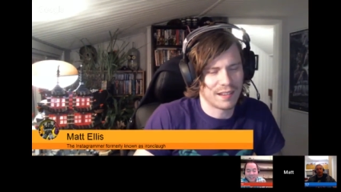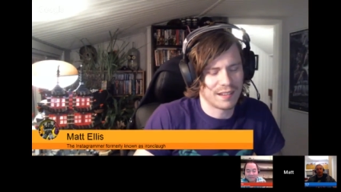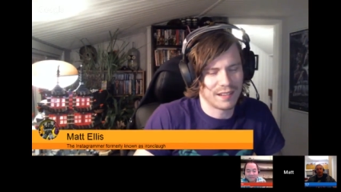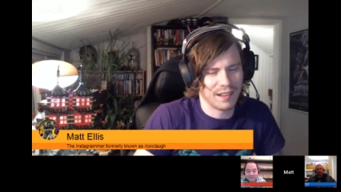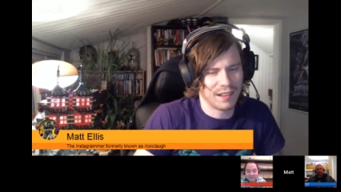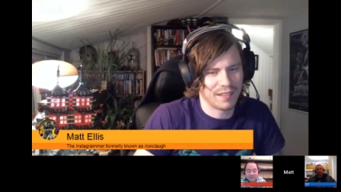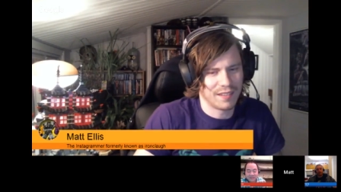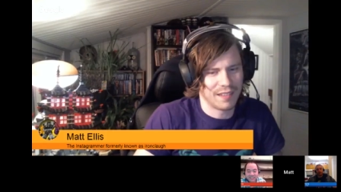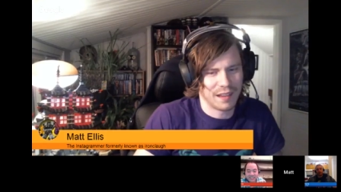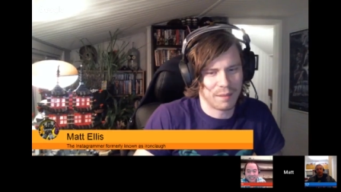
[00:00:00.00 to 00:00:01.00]
it's
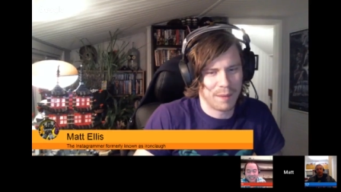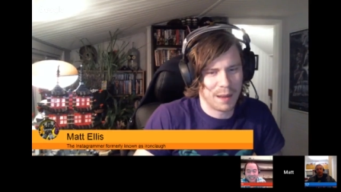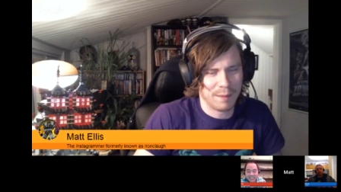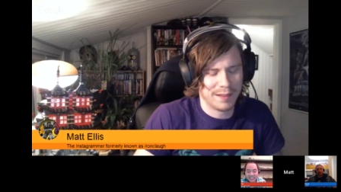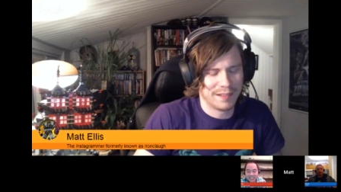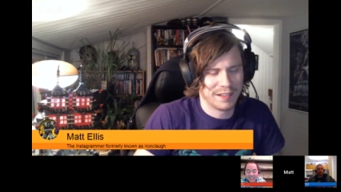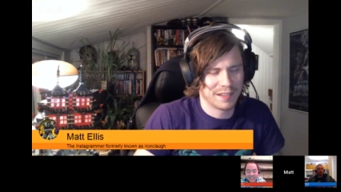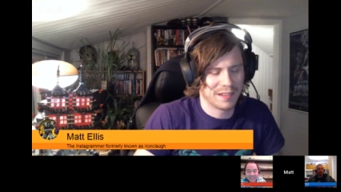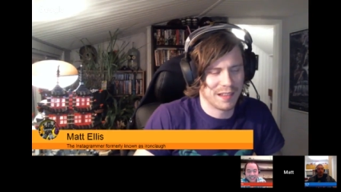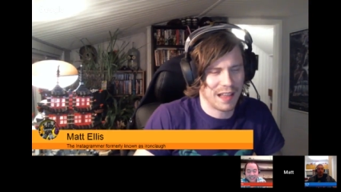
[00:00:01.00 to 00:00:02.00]
like maybe just
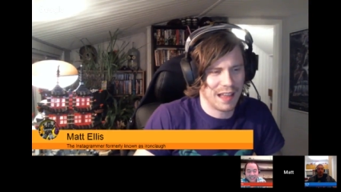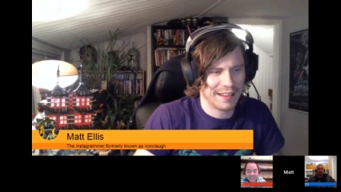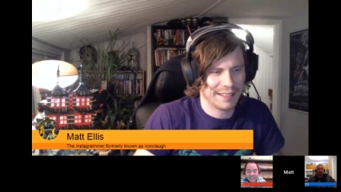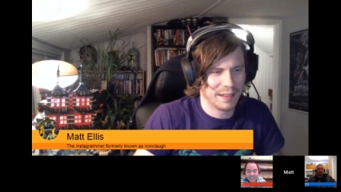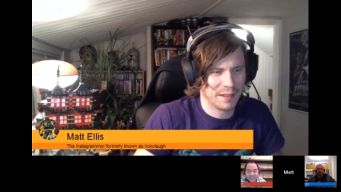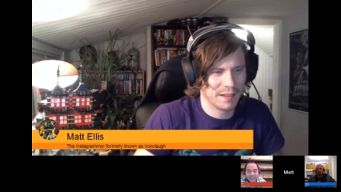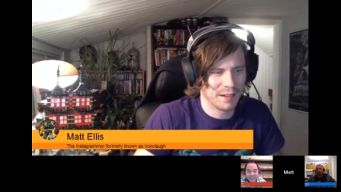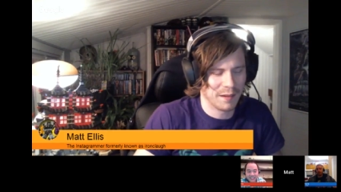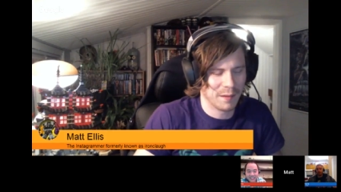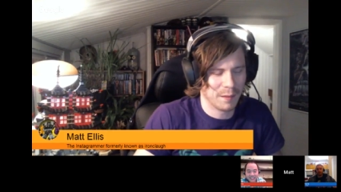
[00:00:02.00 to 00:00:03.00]
adding the
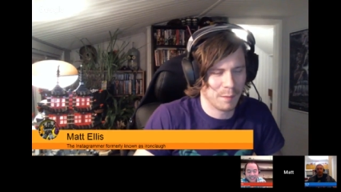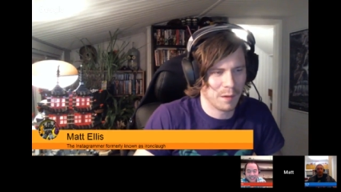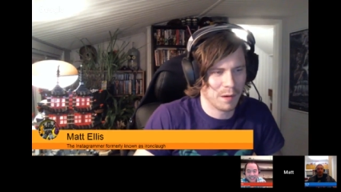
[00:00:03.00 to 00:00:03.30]
term